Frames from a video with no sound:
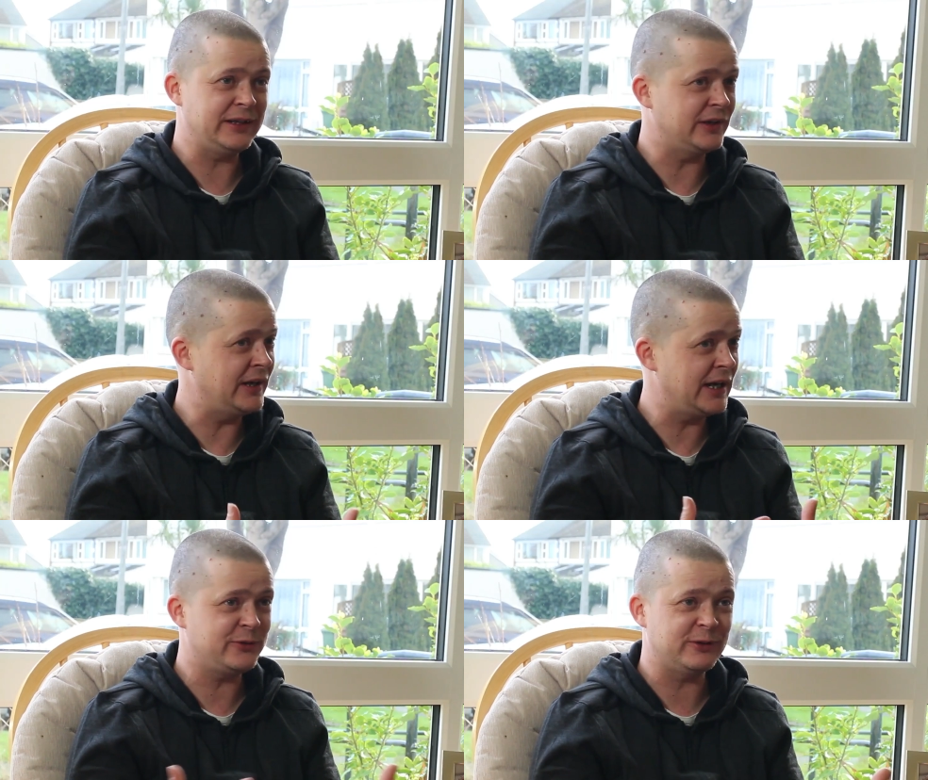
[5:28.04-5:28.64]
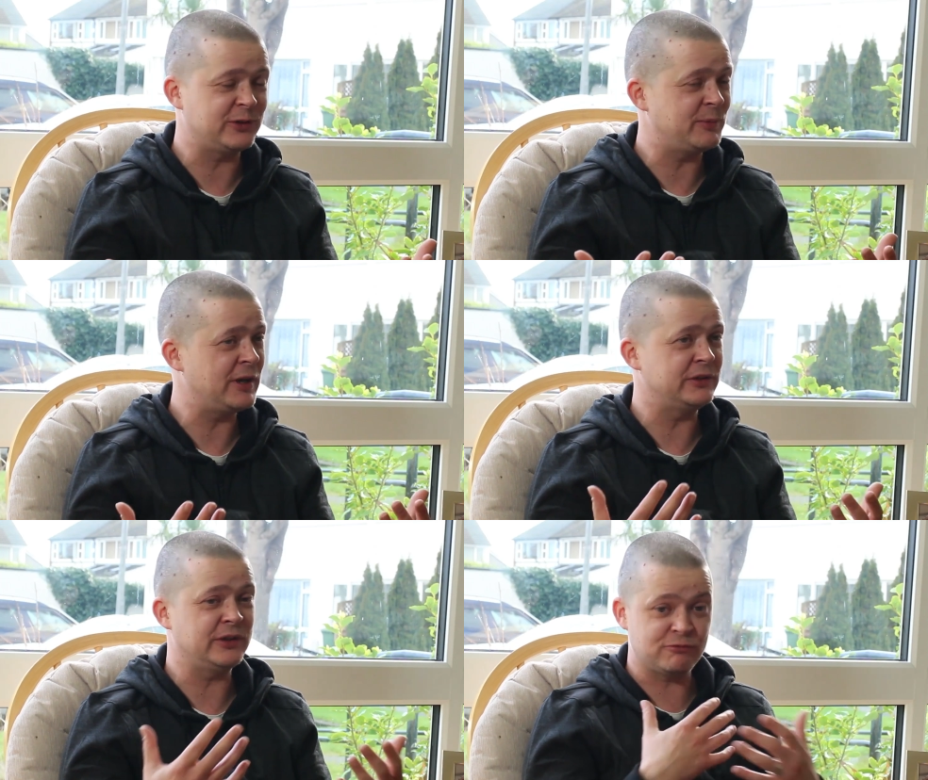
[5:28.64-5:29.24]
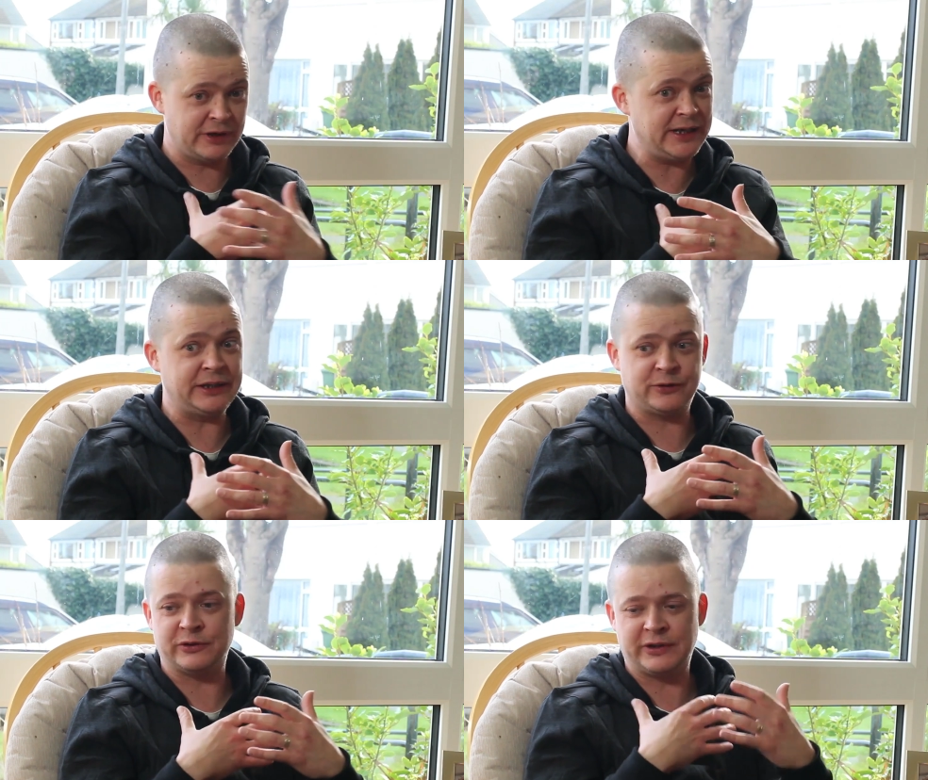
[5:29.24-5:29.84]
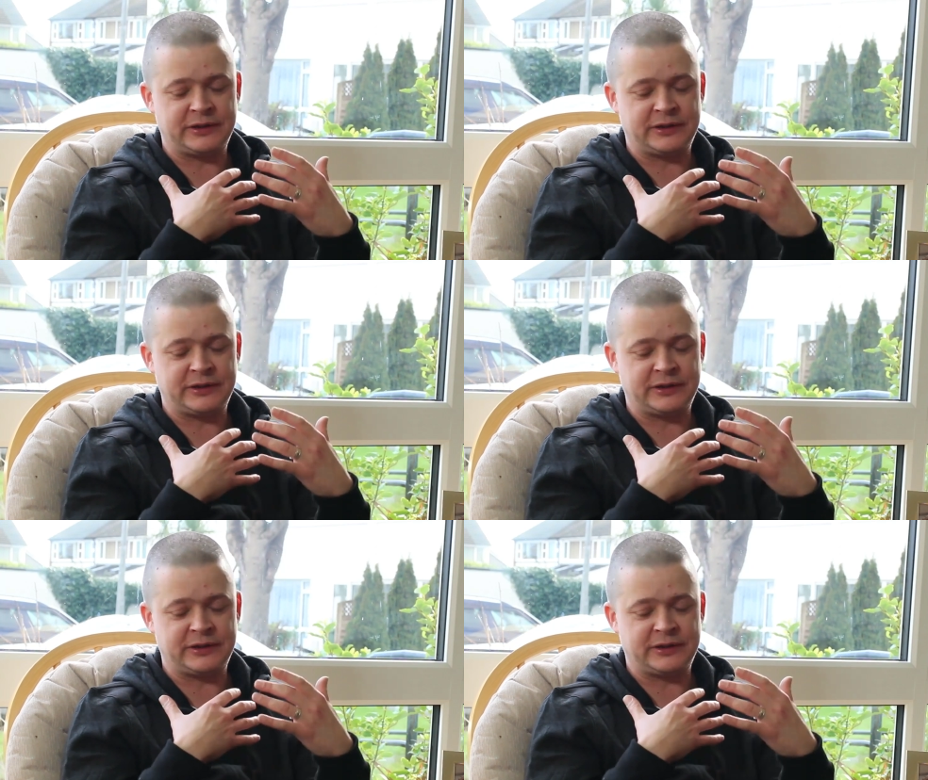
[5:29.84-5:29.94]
It's a natural response. It really does.